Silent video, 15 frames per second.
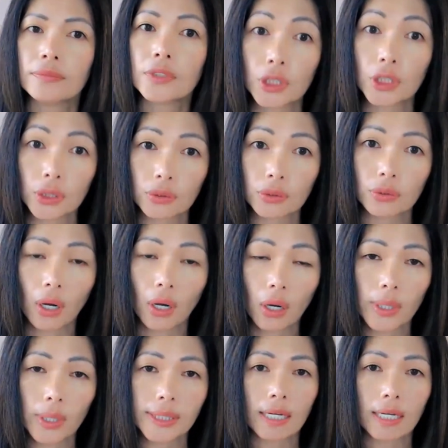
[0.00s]
2,
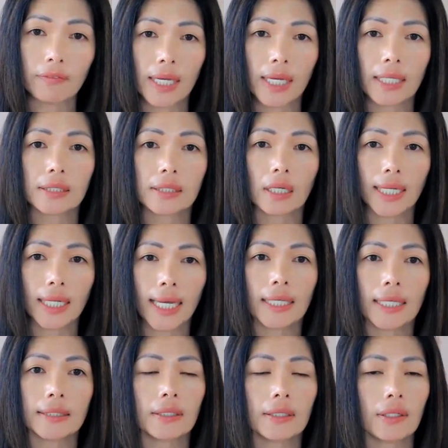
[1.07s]
always have eggs on
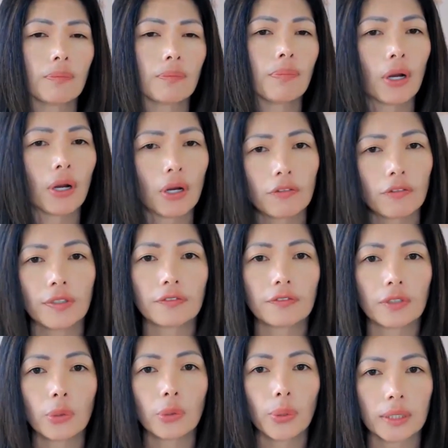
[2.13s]
hand. They're perfect for
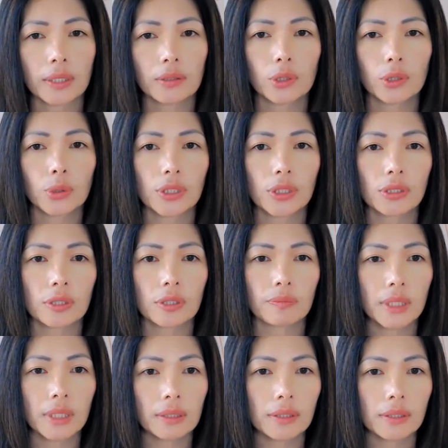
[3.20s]
quick, nutritious
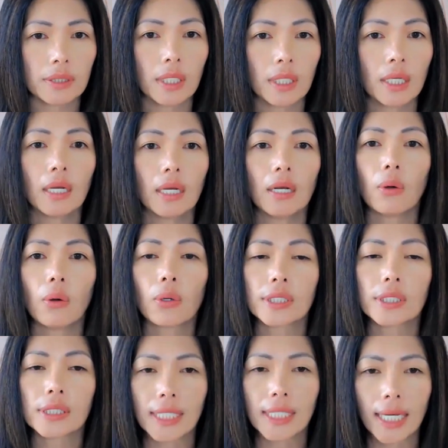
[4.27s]
meals or
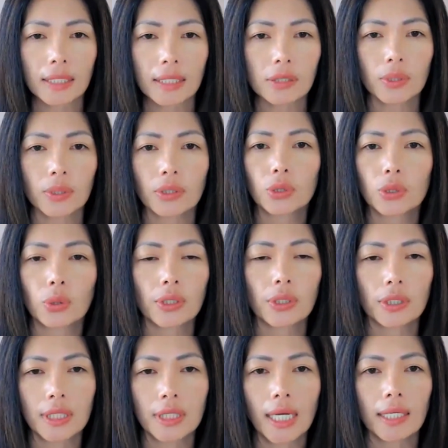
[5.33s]
snacks when you're short
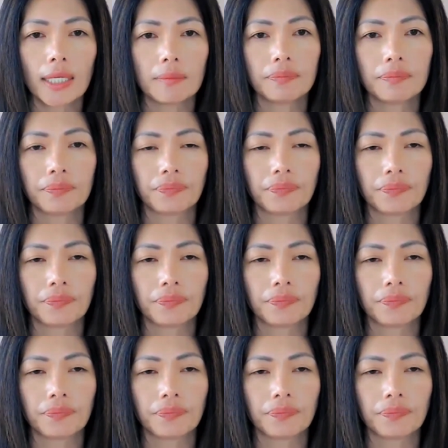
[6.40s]
on time.